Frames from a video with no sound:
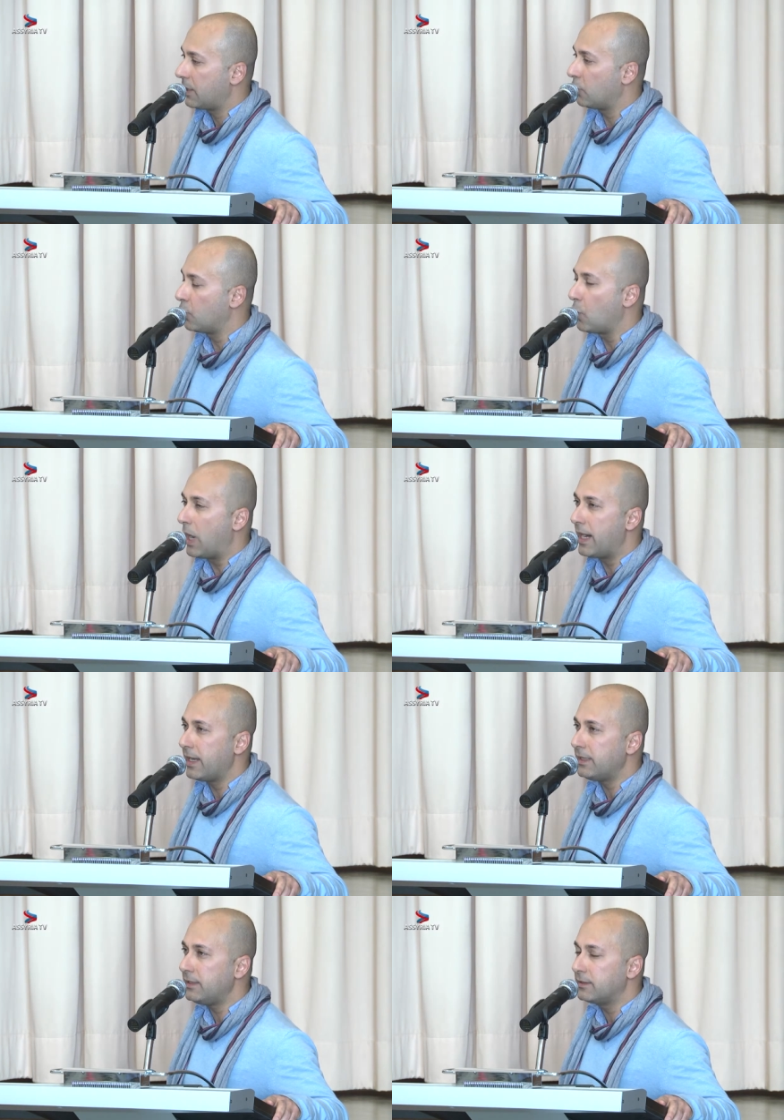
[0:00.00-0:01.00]
and
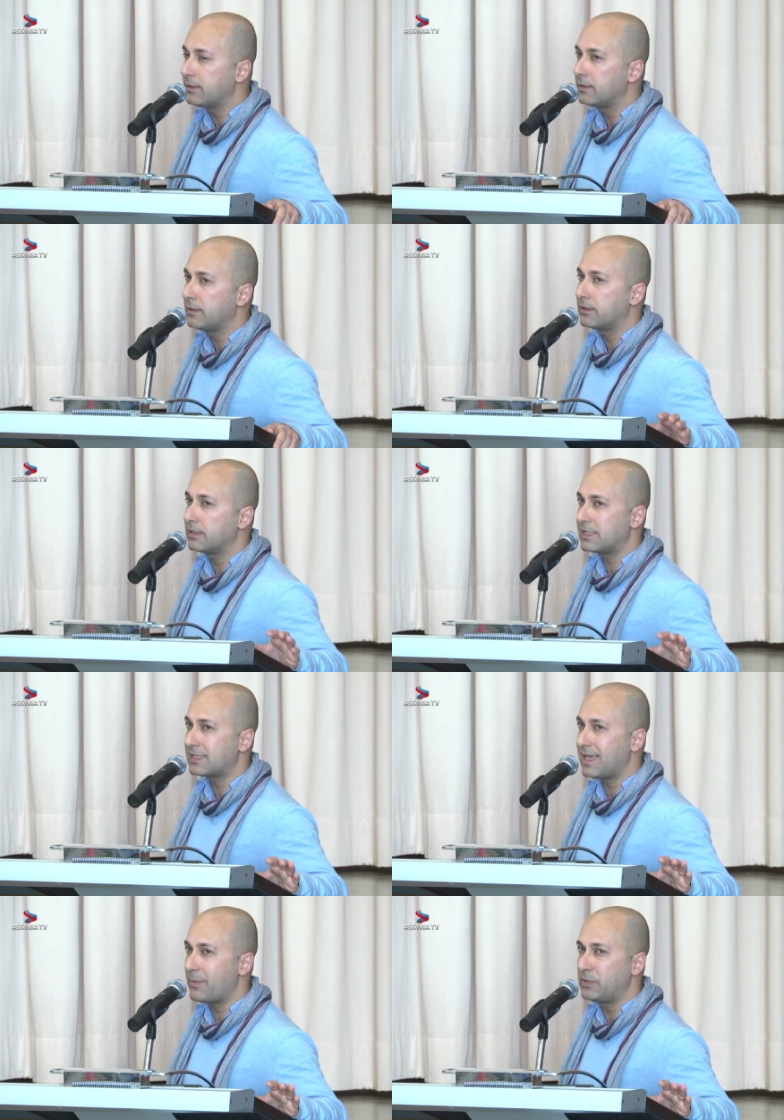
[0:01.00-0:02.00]
why this
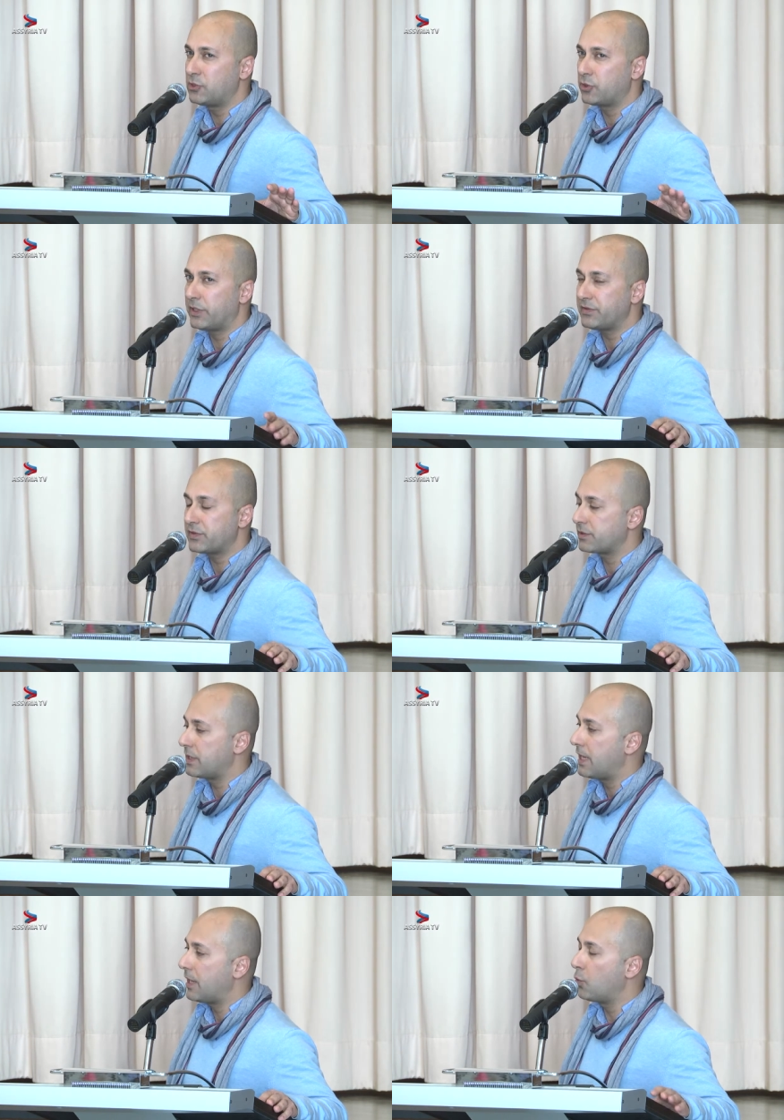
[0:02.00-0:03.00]
has happened to us,
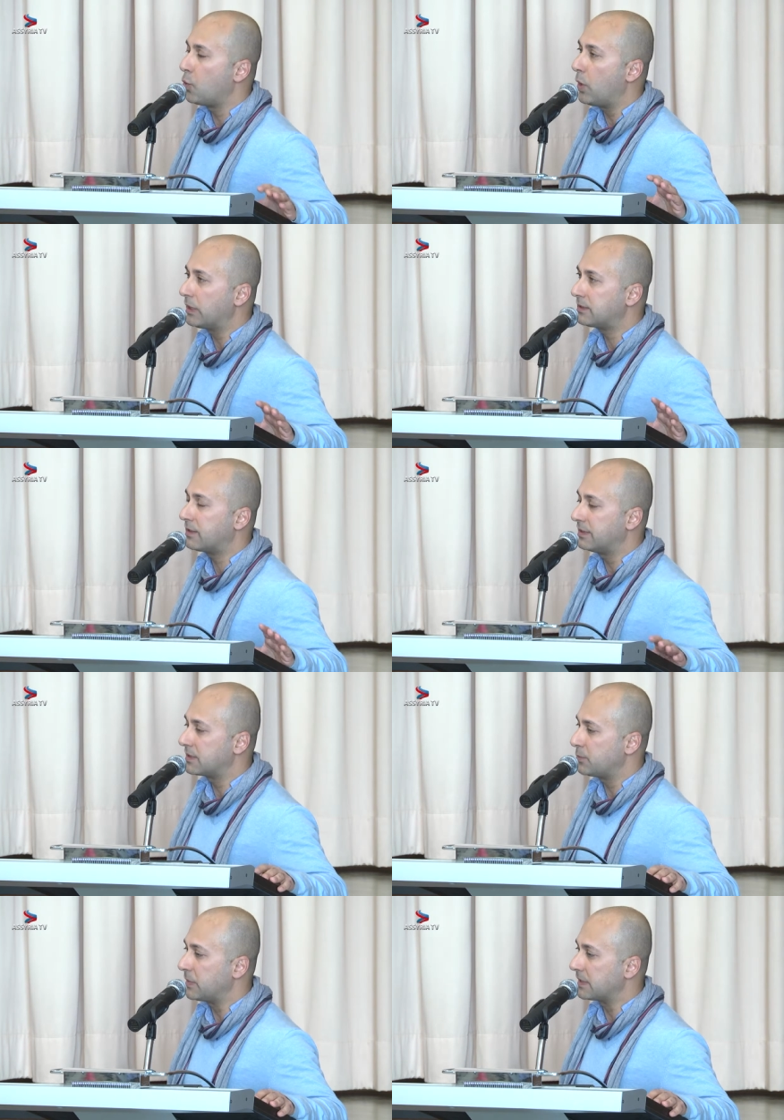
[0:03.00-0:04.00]
and what
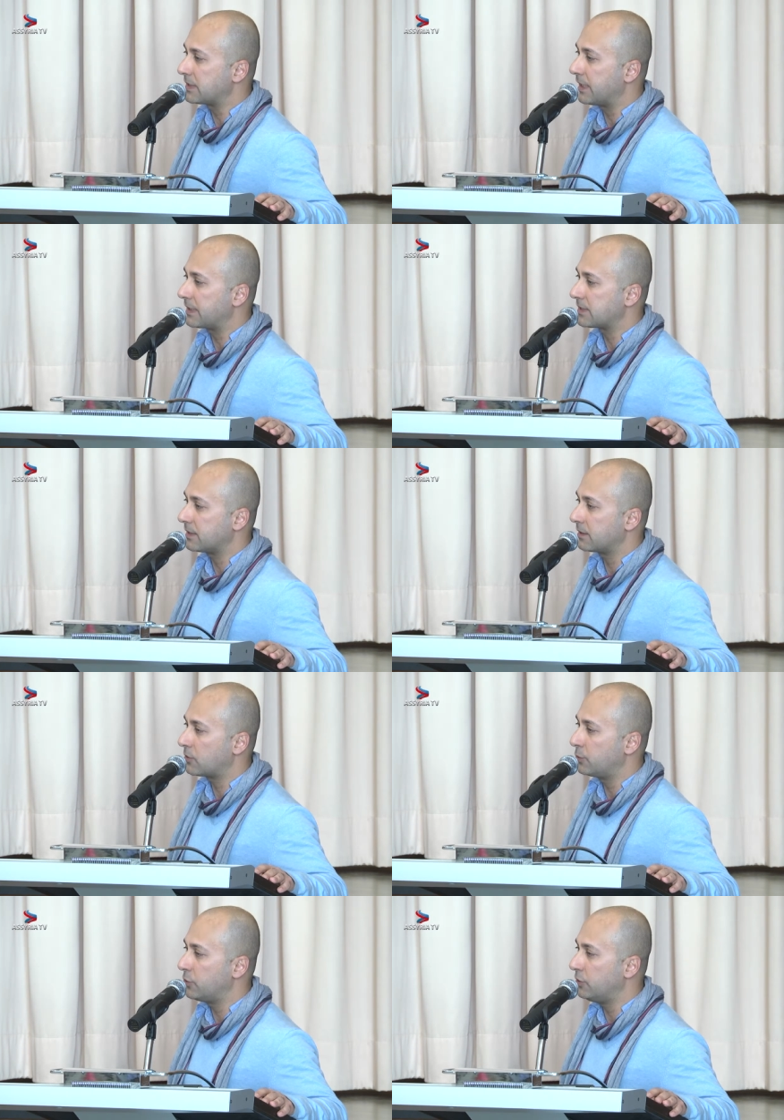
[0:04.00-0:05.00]
this means as a
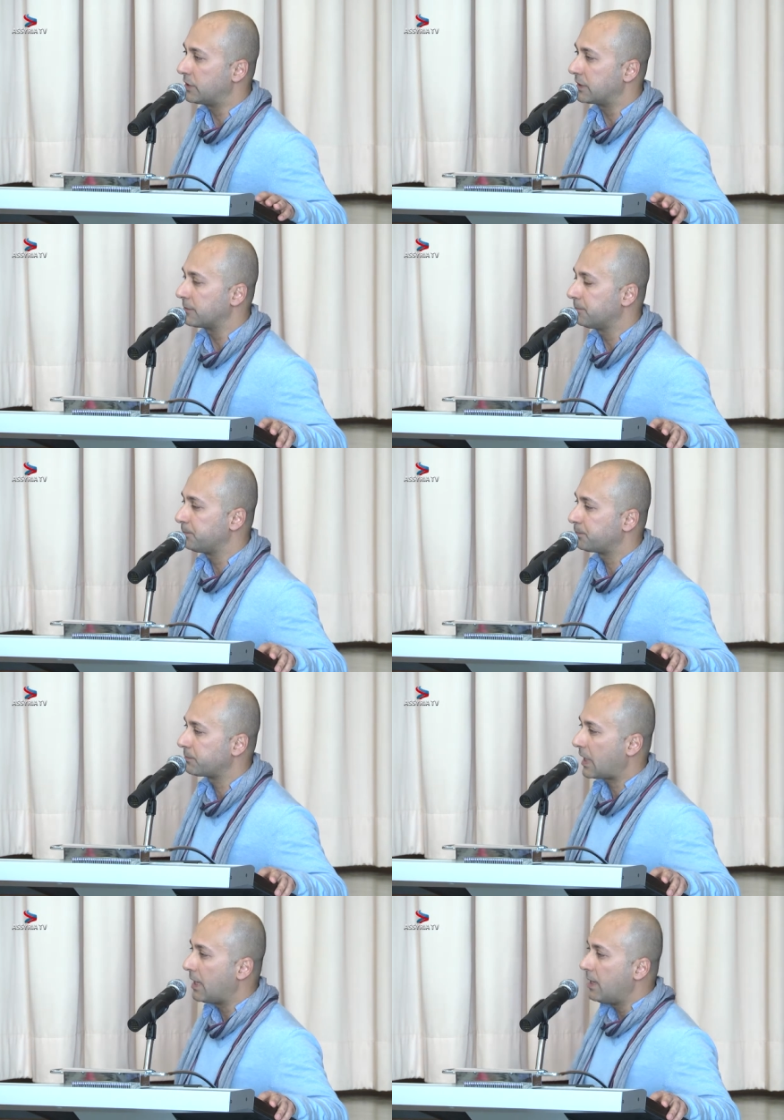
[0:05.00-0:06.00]
community.
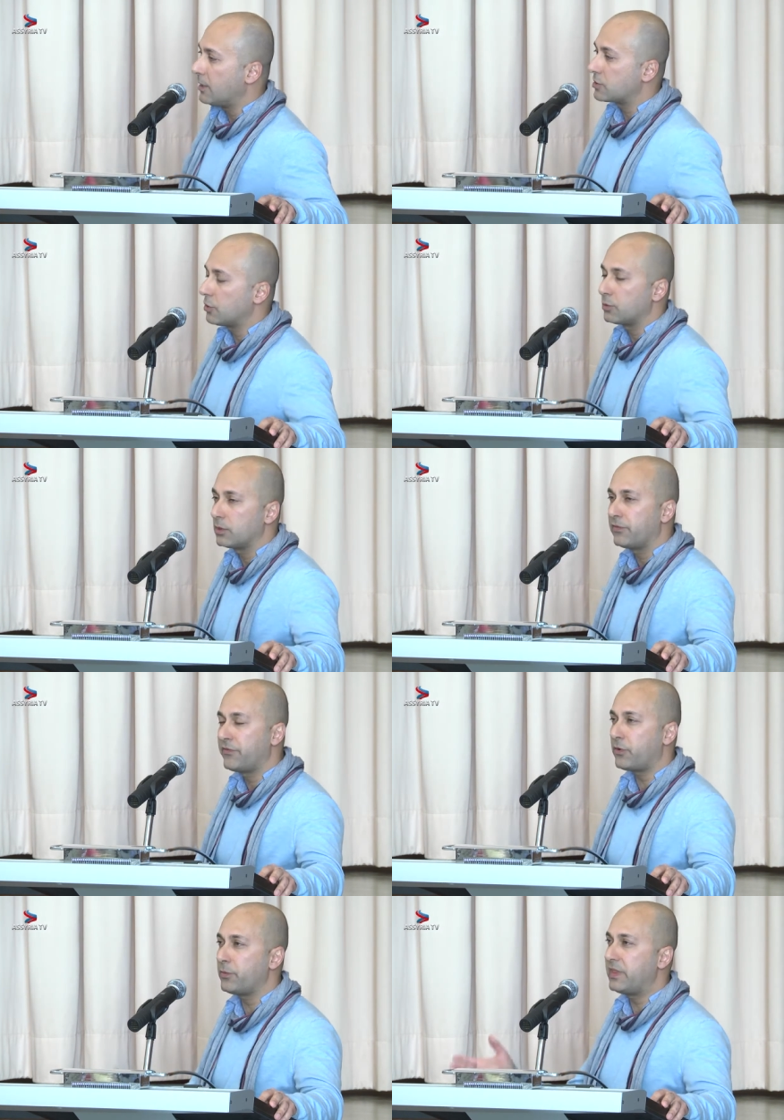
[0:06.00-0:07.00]
So
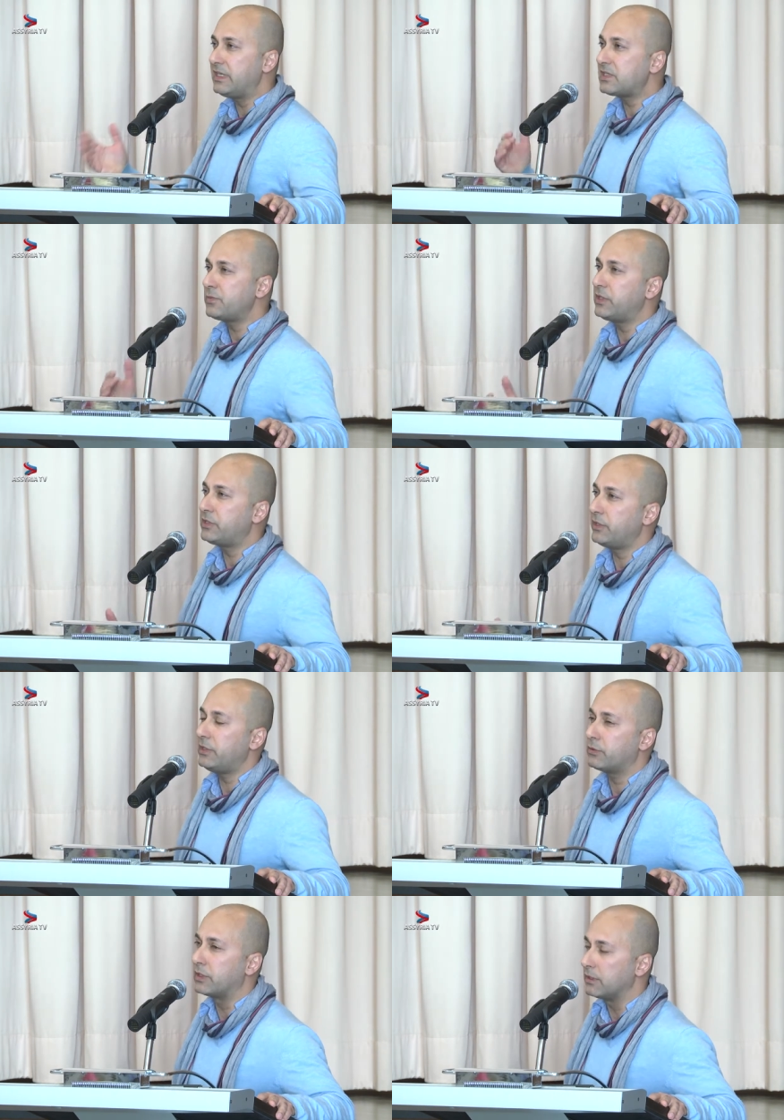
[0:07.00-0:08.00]
from this
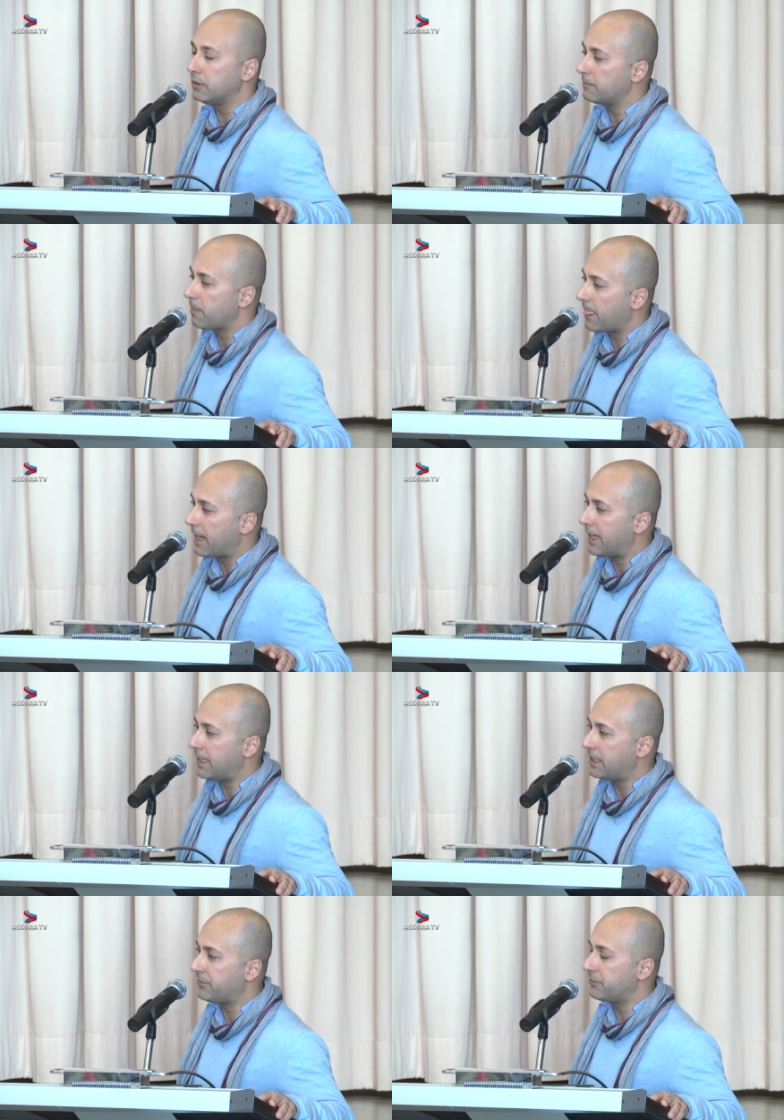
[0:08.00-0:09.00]
material,
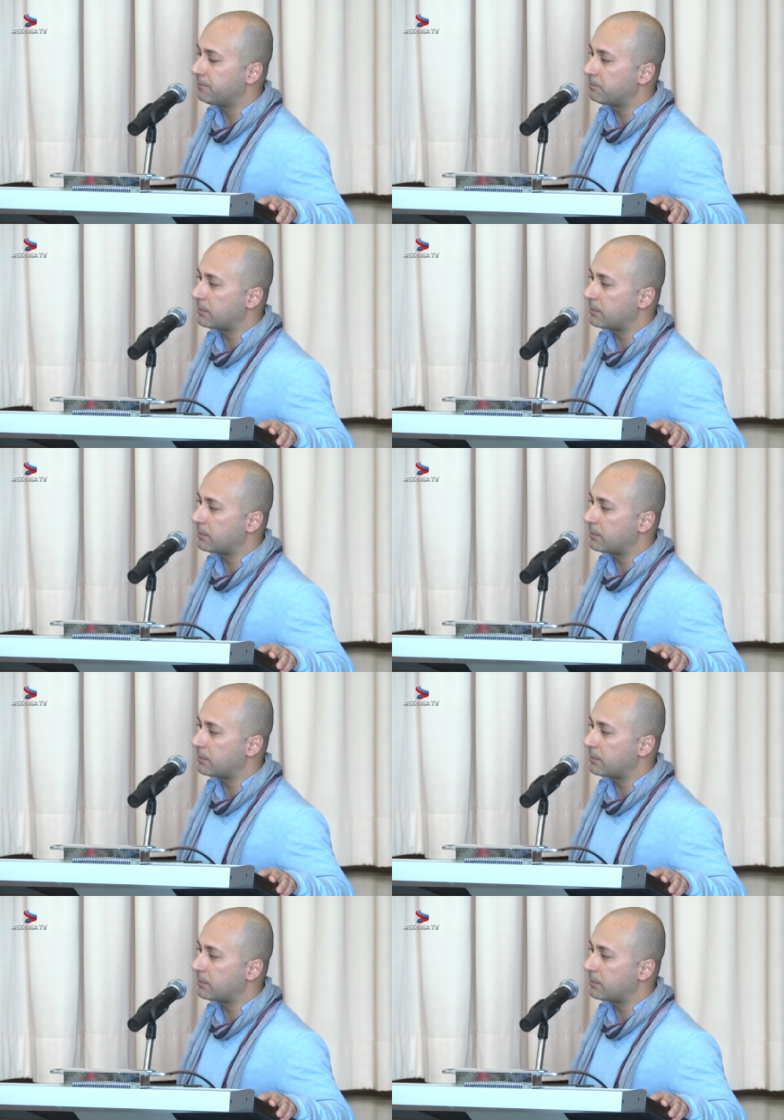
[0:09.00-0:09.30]
I have